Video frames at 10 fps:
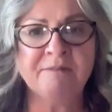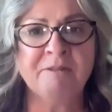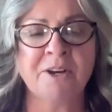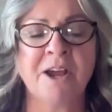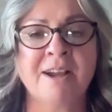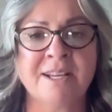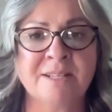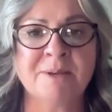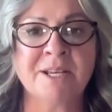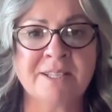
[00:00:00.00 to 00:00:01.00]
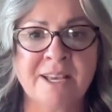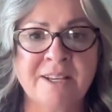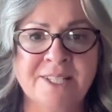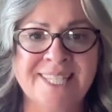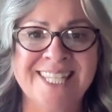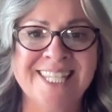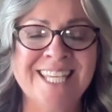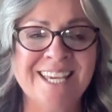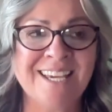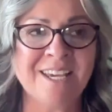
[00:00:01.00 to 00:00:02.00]
different eyes, because I could
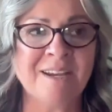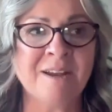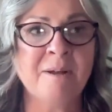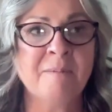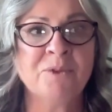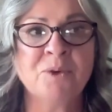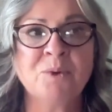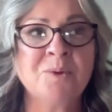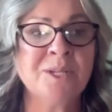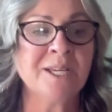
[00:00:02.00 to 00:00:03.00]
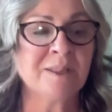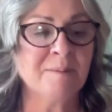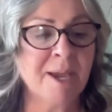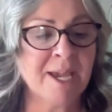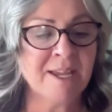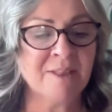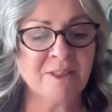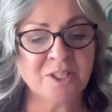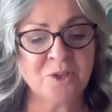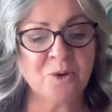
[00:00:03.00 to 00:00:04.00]
see the wounding, the pain,
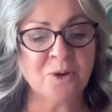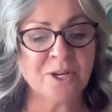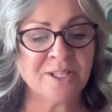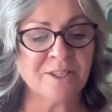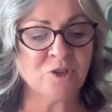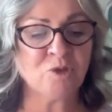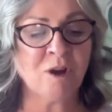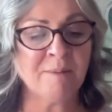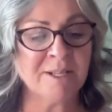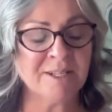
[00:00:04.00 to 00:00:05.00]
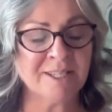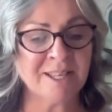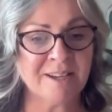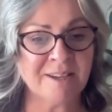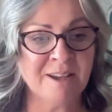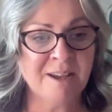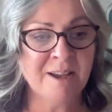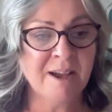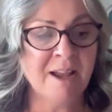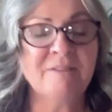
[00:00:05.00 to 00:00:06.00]
the stories, the traumas, the
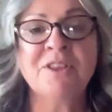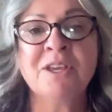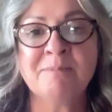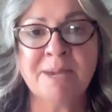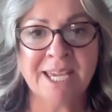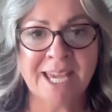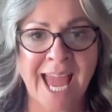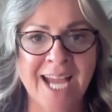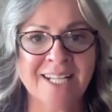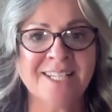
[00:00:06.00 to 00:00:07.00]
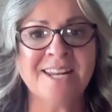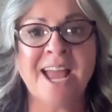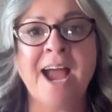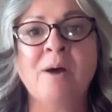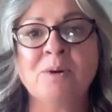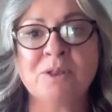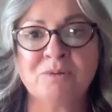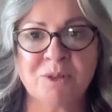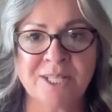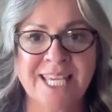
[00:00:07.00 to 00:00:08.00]
everything being acted out
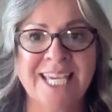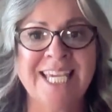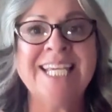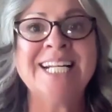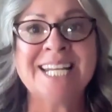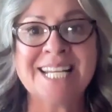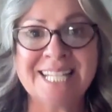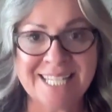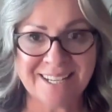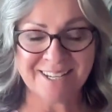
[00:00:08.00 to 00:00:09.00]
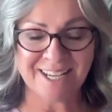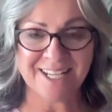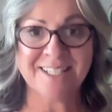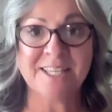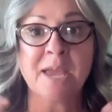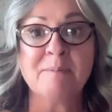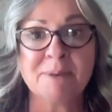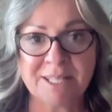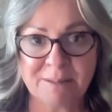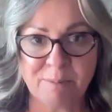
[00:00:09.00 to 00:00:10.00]
through this hedonistic
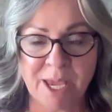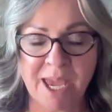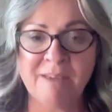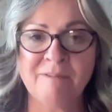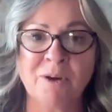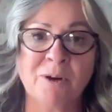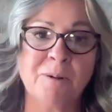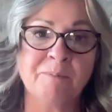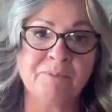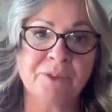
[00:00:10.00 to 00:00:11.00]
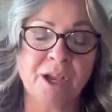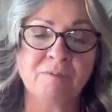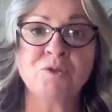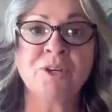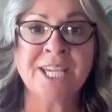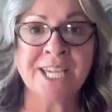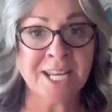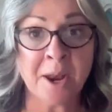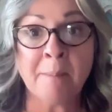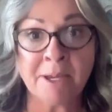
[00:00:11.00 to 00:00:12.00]
escapist behavior of drinking
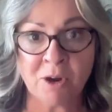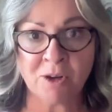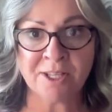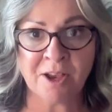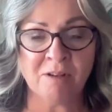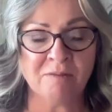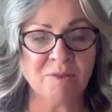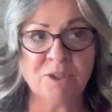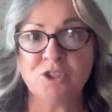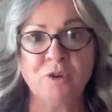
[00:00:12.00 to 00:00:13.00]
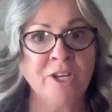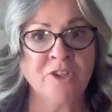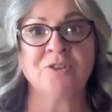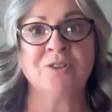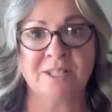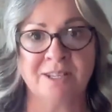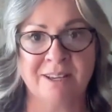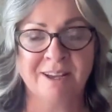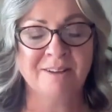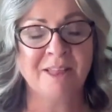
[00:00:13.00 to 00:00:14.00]
and numbing ourselves with strangers.
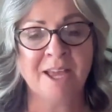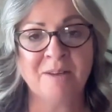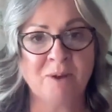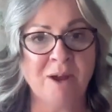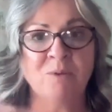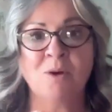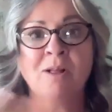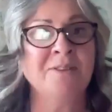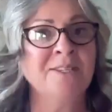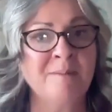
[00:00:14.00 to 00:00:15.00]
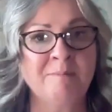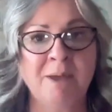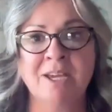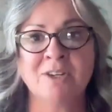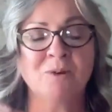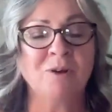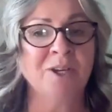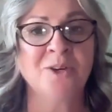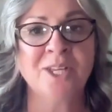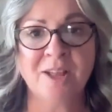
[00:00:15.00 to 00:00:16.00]
Like, right, we're all on the same page. We're all
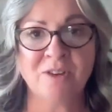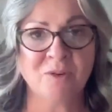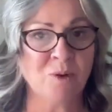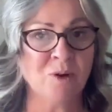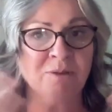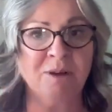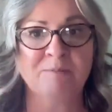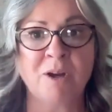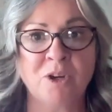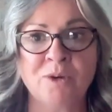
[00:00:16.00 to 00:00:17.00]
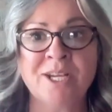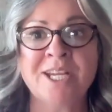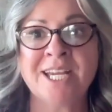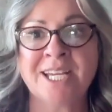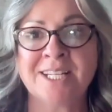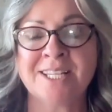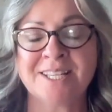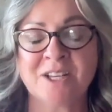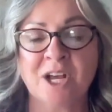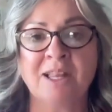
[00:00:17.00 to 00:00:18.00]
here together. We're all agreeing to
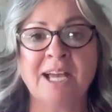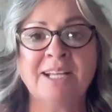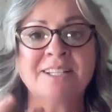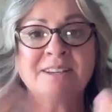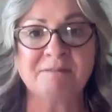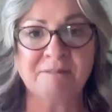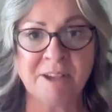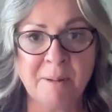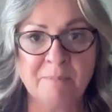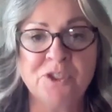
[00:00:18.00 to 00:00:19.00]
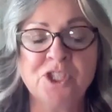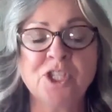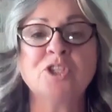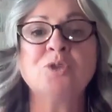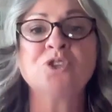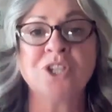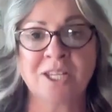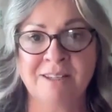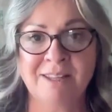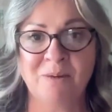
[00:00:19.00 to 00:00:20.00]
this collective
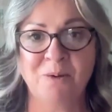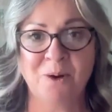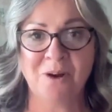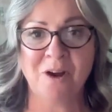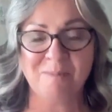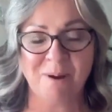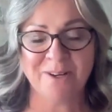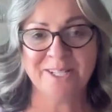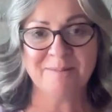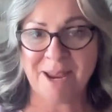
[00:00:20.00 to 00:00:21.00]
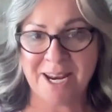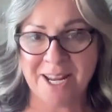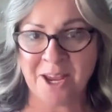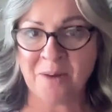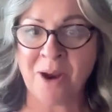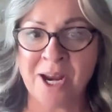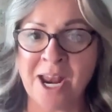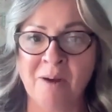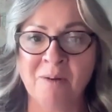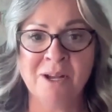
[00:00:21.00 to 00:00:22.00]
delusion that we're all participating in right
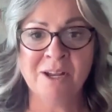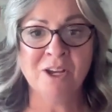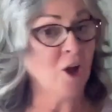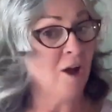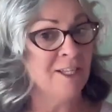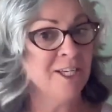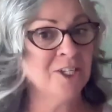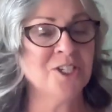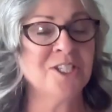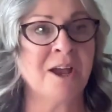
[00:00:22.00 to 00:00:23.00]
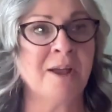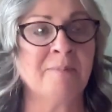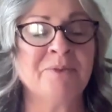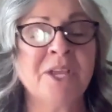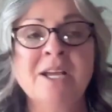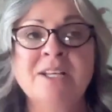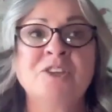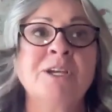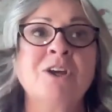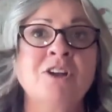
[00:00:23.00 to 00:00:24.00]
now, calling it a good time.
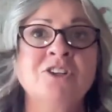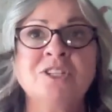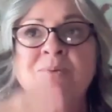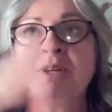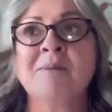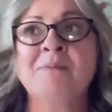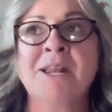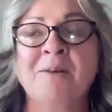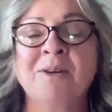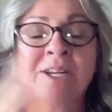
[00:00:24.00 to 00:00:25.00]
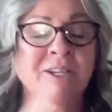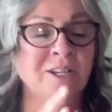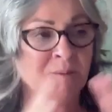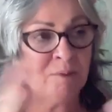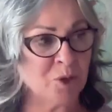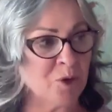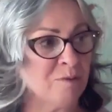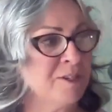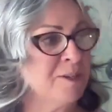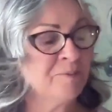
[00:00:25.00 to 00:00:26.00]
So my conscious went up and out, and it
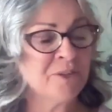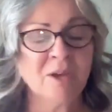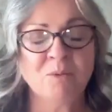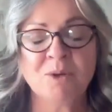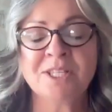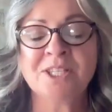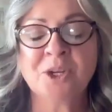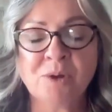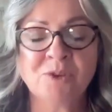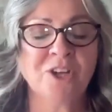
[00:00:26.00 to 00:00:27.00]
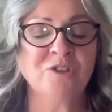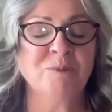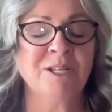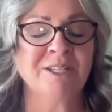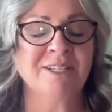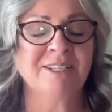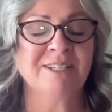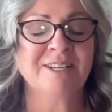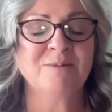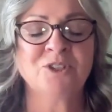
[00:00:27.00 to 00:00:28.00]
observed with zero judgment.
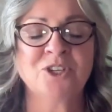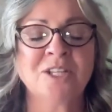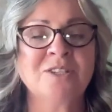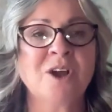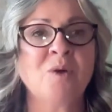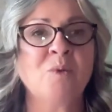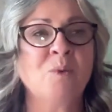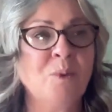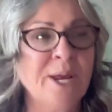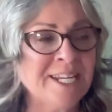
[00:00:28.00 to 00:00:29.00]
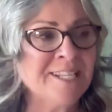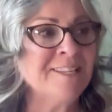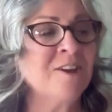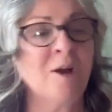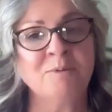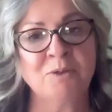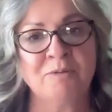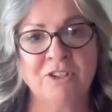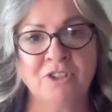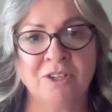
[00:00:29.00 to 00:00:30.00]
It was just a witnessing
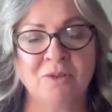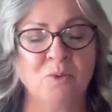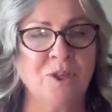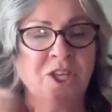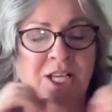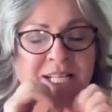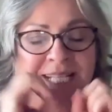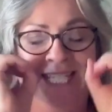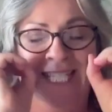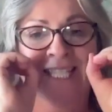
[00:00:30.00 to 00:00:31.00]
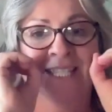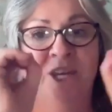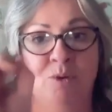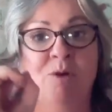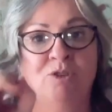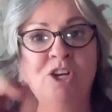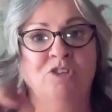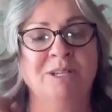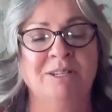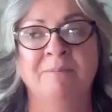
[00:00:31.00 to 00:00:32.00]
observation with zero
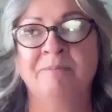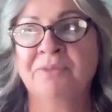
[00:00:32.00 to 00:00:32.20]
judgment.